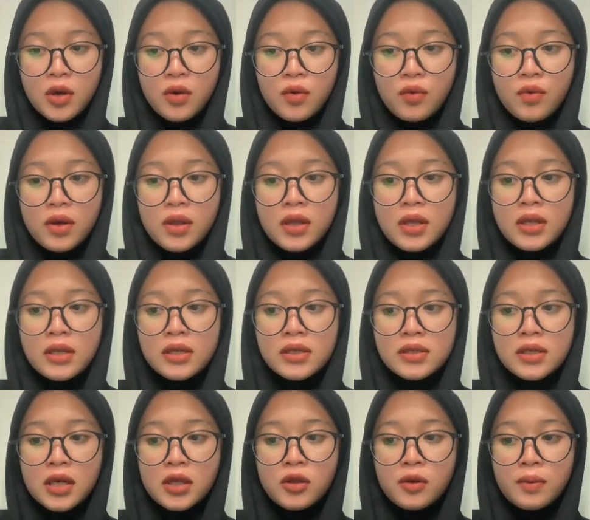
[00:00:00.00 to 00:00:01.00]
Within the
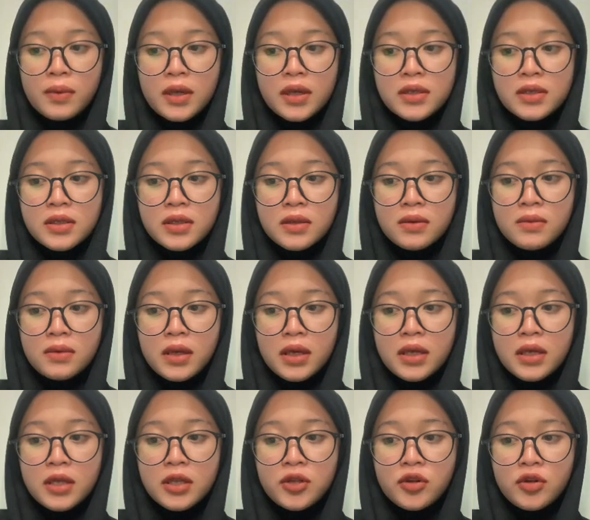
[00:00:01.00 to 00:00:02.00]
cytoplasm lie
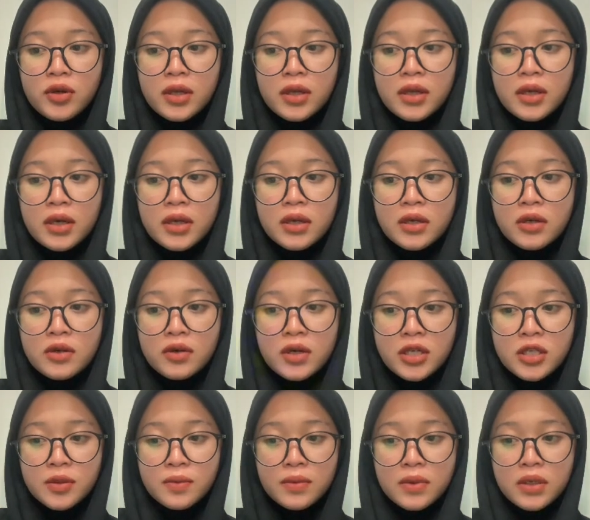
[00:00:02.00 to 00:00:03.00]
intricate
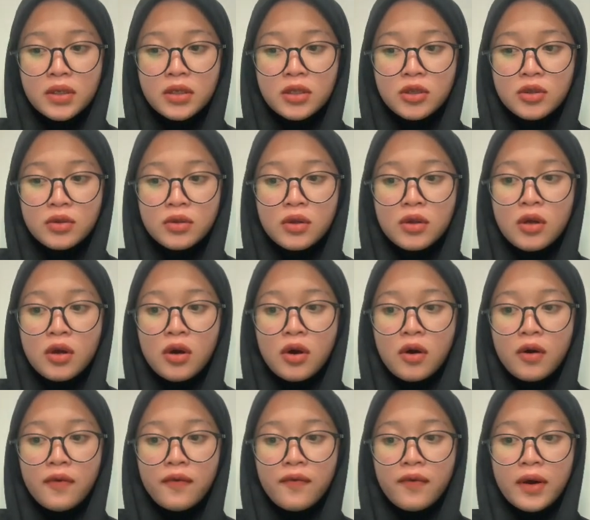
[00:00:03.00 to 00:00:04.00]
arrangement
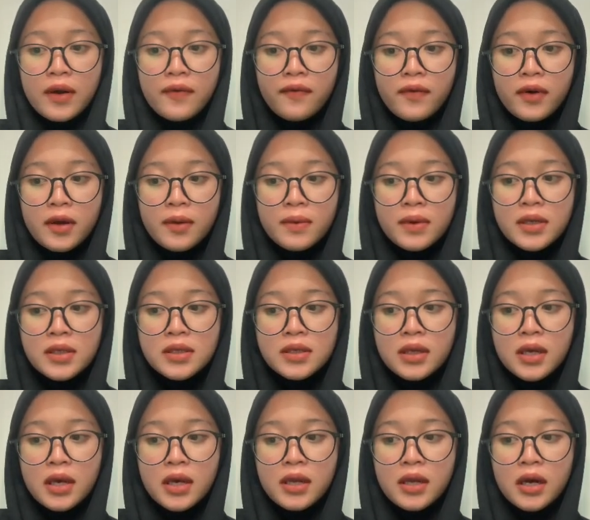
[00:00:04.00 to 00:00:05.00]
of fine fibers
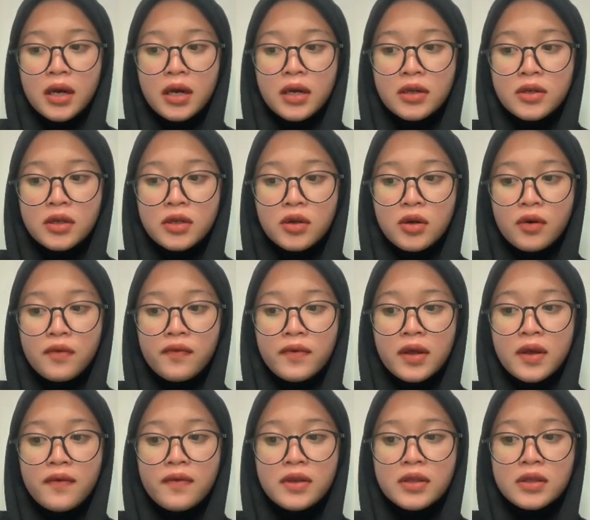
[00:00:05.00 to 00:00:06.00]
and hundreds of
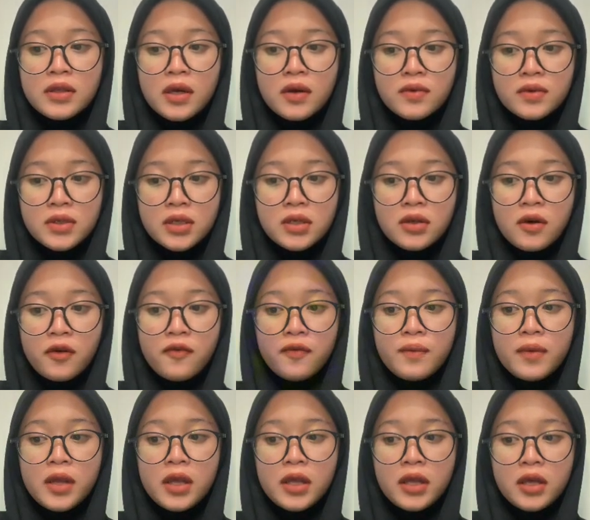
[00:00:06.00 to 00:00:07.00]
even thousands of
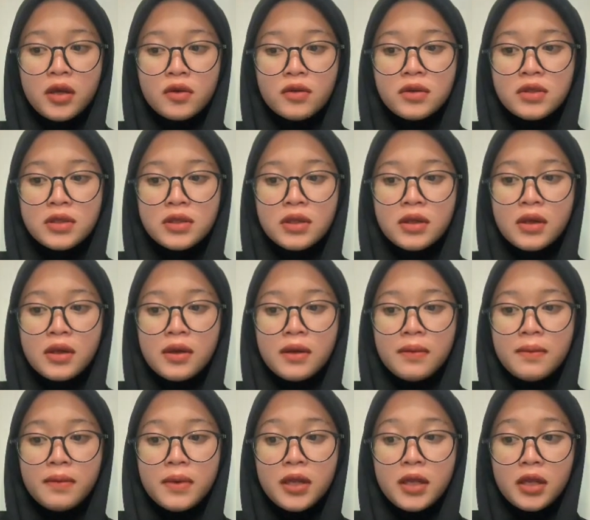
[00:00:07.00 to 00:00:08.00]

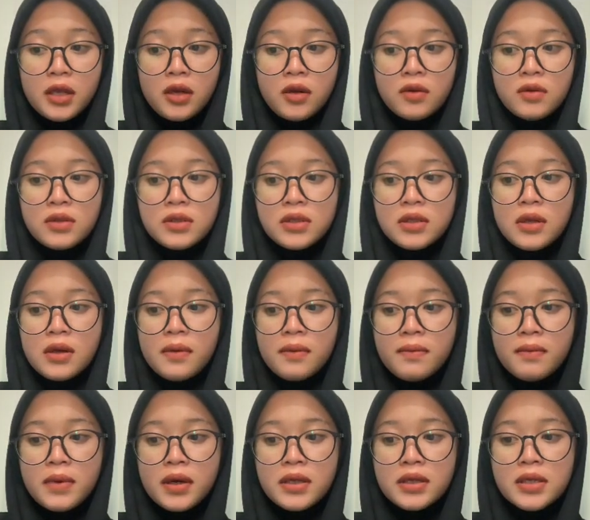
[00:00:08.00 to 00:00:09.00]
molecules,
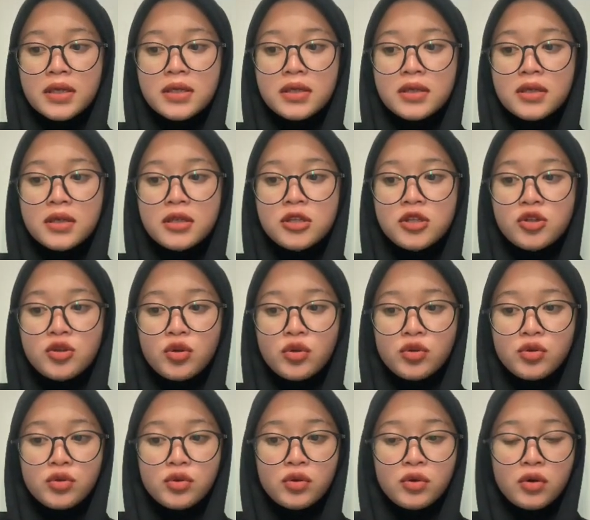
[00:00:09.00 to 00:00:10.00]
but distinct
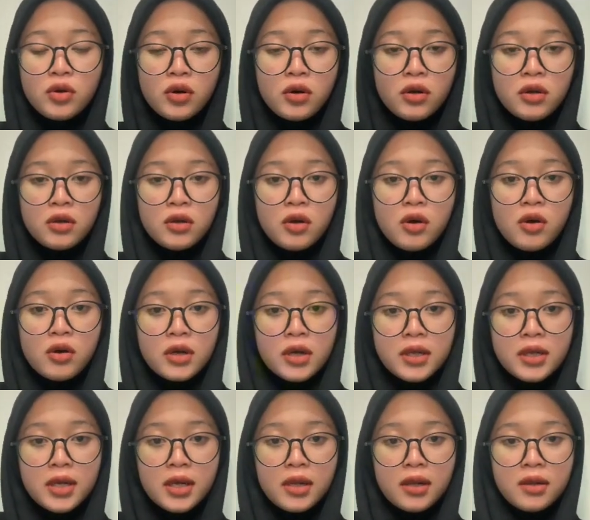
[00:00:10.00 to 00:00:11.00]
structure called
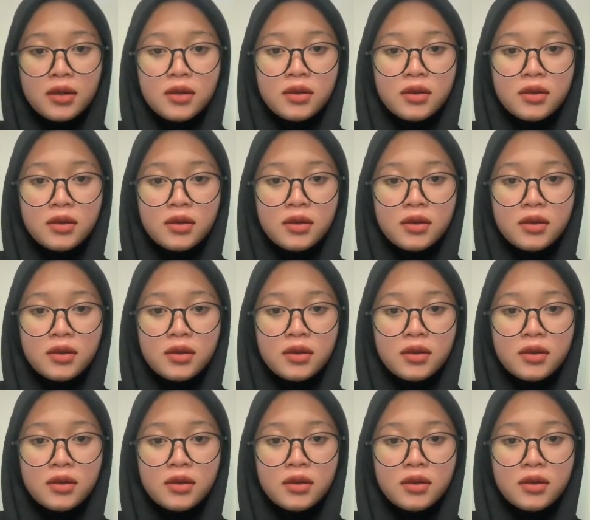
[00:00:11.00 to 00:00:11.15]
organelle.